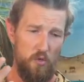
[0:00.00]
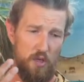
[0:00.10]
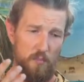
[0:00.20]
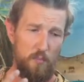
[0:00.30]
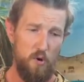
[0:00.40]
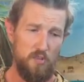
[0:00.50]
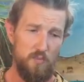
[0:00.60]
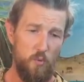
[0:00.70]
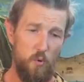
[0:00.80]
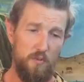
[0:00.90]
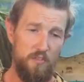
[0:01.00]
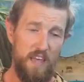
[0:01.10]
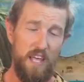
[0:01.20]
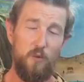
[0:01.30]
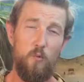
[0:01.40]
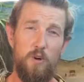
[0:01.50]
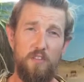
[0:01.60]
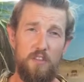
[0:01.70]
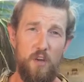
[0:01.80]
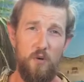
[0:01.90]
the most important thing
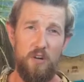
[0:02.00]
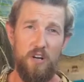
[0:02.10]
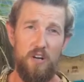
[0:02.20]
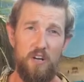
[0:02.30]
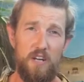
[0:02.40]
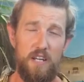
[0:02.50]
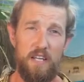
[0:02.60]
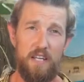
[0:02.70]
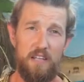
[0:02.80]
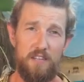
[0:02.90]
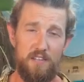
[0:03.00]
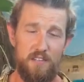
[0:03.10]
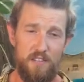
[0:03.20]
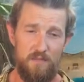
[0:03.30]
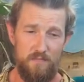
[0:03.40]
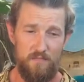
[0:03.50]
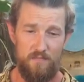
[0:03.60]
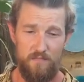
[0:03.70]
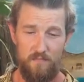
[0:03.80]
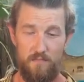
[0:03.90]
with yoga is
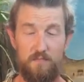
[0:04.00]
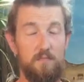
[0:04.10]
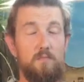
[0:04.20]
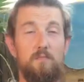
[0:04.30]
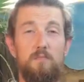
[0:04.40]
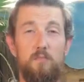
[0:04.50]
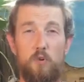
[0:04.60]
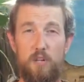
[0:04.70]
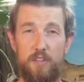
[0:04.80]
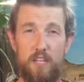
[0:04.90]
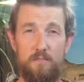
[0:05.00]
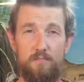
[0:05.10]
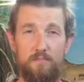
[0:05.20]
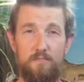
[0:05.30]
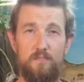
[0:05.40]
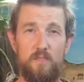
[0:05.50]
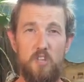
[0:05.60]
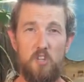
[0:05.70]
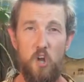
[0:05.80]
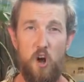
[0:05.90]
breathing,
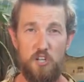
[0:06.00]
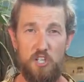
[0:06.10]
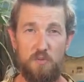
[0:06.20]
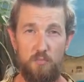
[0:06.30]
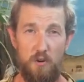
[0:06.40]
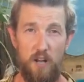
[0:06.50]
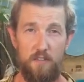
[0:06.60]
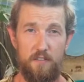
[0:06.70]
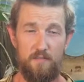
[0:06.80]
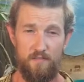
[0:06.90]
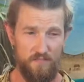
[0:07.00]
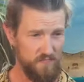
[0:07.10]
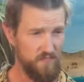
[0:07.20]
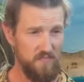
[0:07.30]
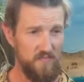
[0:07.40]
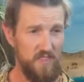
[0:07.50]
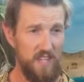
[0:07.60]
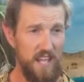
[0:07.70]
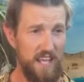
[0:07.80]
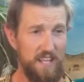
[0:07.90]
conscious breath.
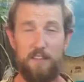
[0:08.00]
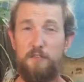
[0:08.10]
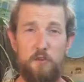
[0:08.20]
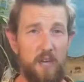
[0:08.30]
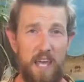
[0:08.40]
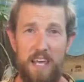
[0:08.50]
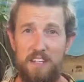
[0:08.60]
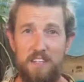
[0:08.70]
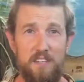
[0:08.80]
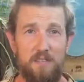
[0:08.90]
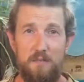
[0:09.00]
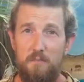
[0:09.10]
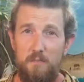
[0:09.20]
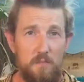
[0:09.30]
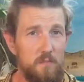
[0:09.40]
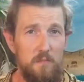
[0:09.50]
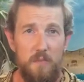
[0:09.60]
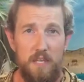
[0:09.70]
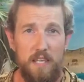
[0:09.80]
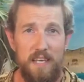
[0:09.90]
And if you can't
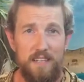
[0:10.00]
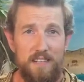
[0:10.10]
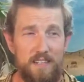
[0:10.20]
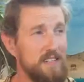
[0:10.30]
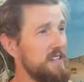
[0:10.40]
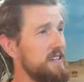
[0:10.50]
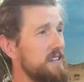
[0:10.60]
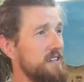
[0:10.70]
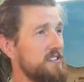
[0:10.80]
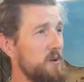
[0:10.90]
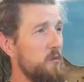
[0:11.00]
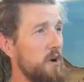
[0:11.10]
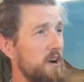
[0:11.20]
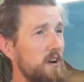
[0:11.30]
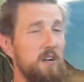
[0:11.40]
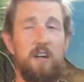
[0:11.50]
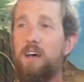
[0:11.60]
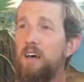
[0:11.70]
get somewhere